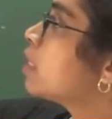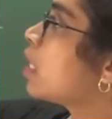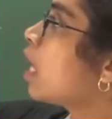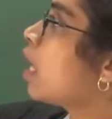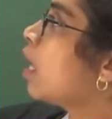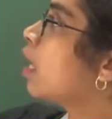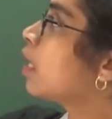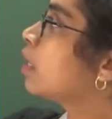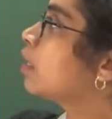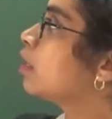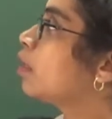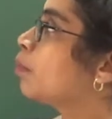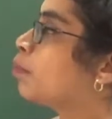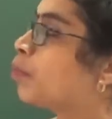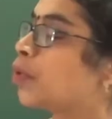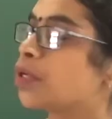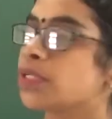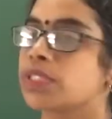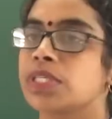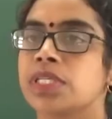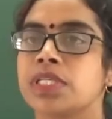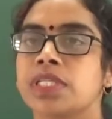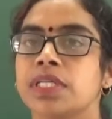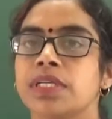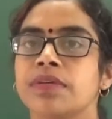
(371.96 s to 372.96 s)
are the
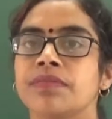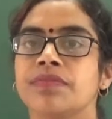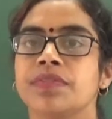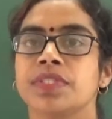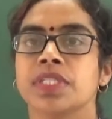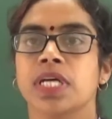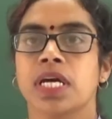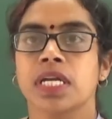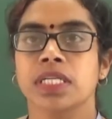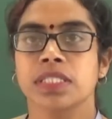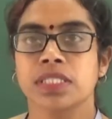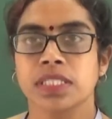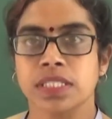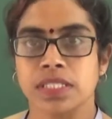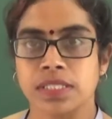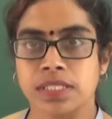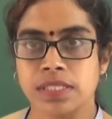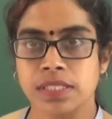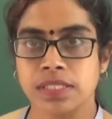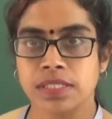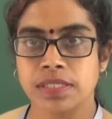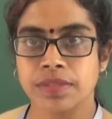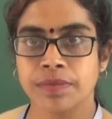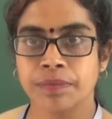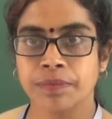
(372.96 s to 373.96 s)
positive
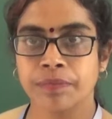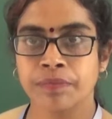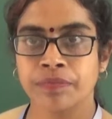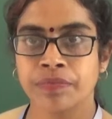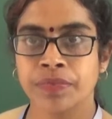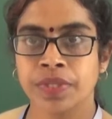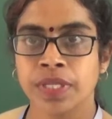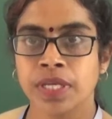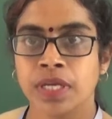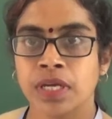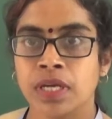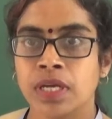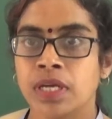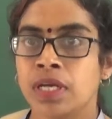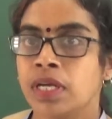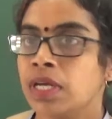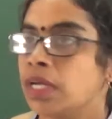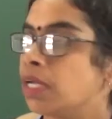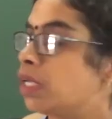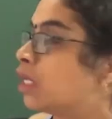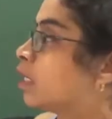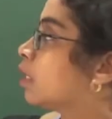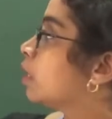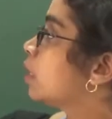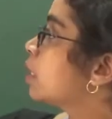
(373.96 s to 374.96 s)
charges.
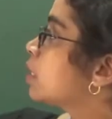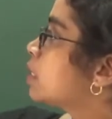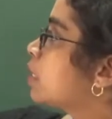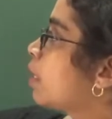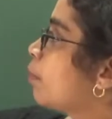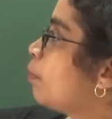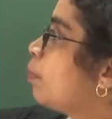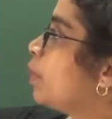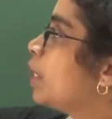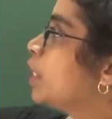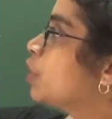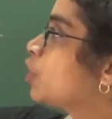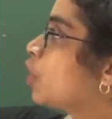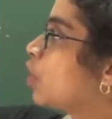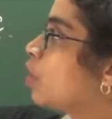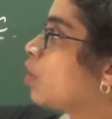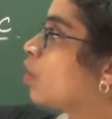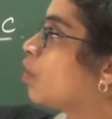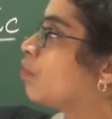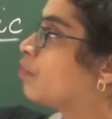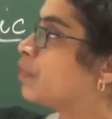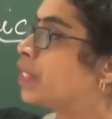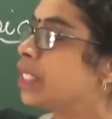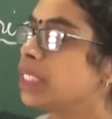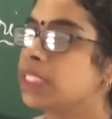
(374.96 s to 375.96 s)
The separation
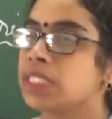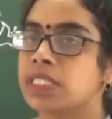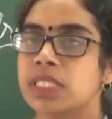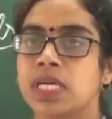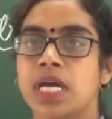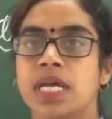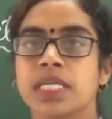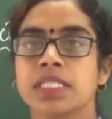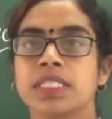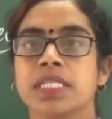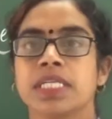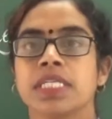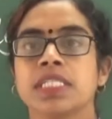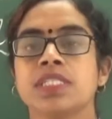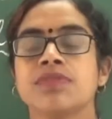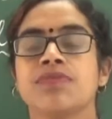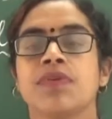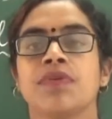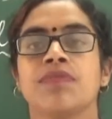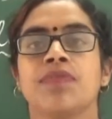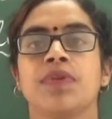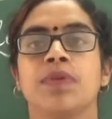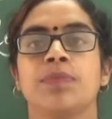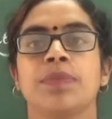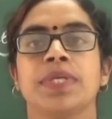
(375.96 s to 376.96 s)
of these charges
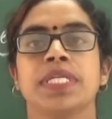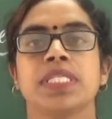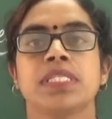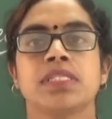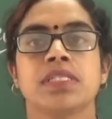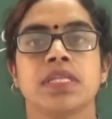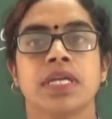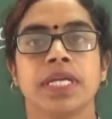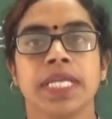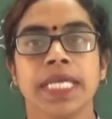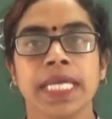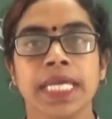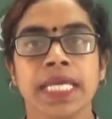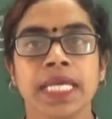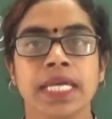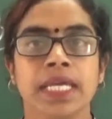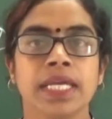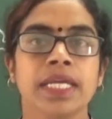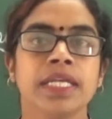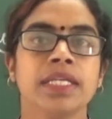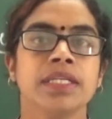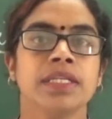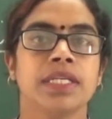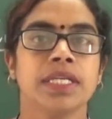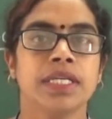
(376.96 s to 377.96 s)
we will be studying
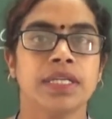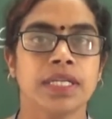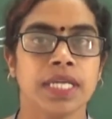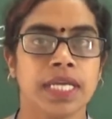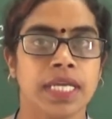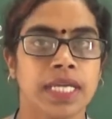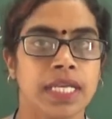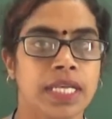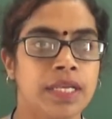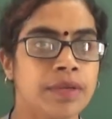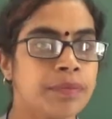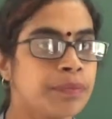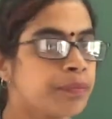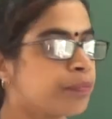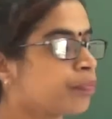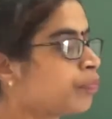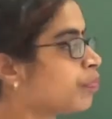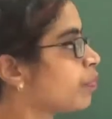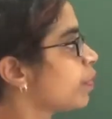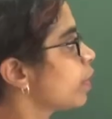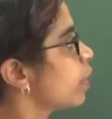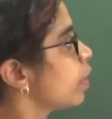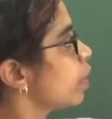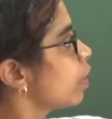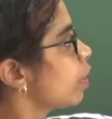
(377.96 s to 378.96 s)
in detail
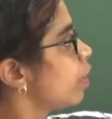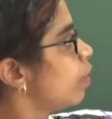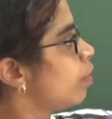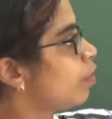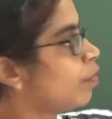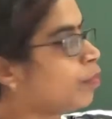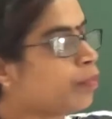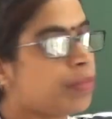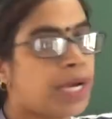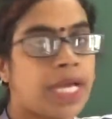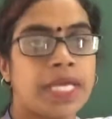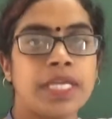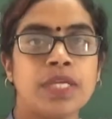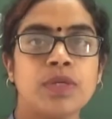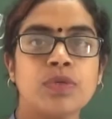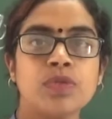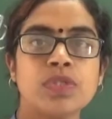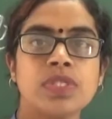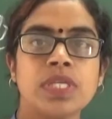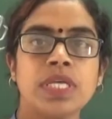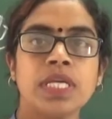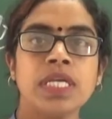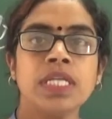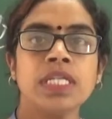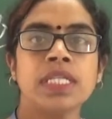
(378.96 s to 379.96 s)
by
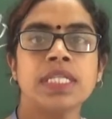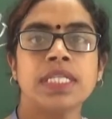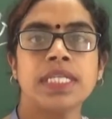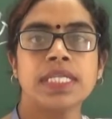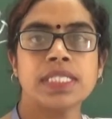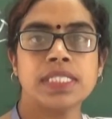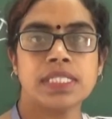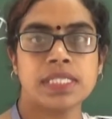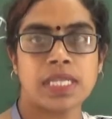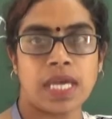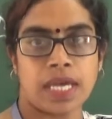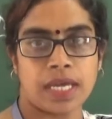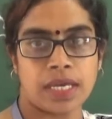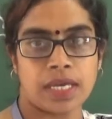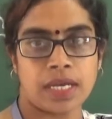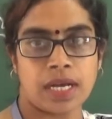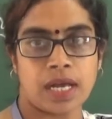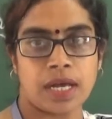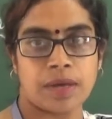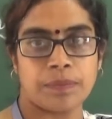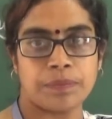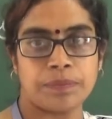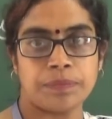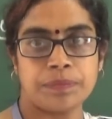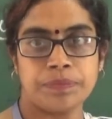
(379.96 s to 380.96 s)
using this
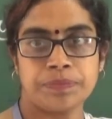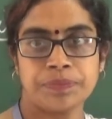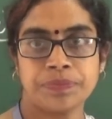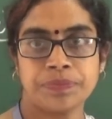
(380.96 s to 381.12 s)
diagram.